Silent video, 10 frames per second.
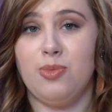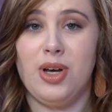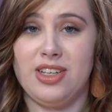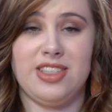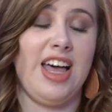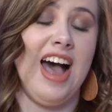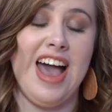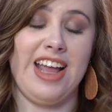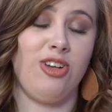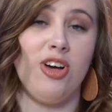was that I
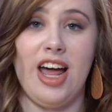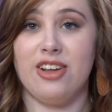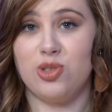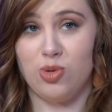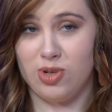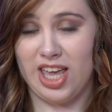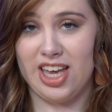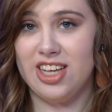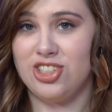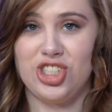hadn't got out of school
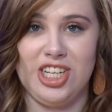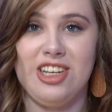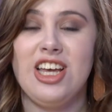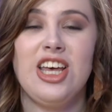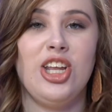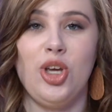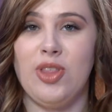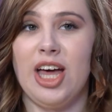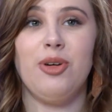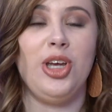yet, and she knew
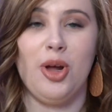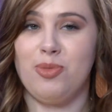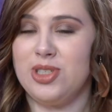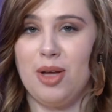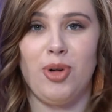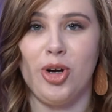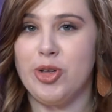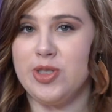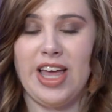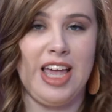that, some
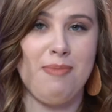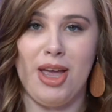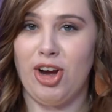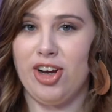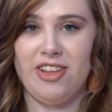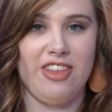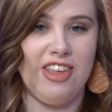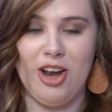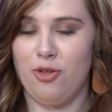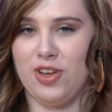girls, they get married and then
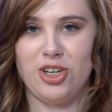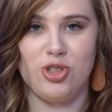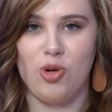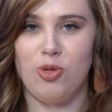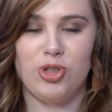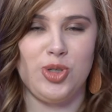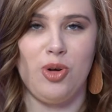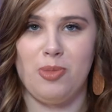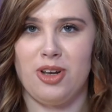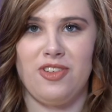they don't finish school, and she
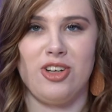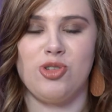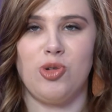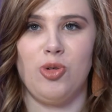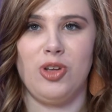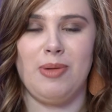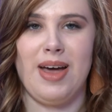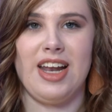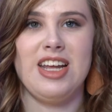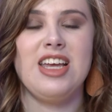wanted me to finish school really
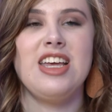bad.